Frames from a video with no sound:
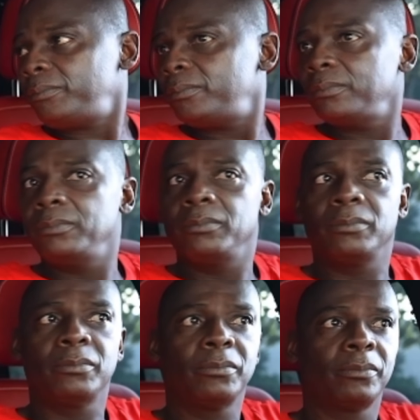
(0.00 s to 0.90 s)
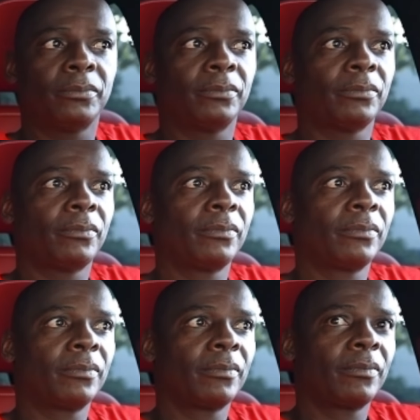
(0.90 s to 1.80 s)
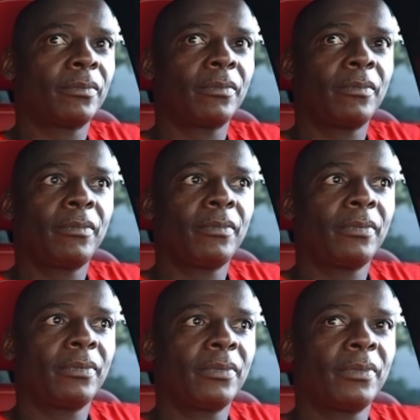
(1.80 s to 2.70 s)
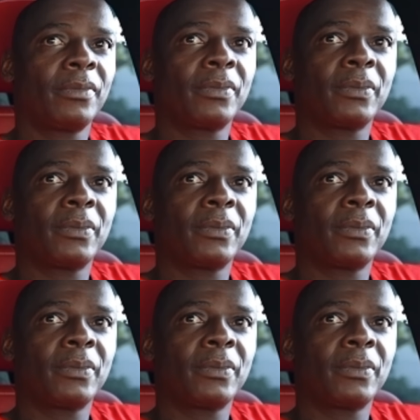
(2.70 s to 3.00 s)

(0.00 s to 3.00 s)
This person isn't speaking.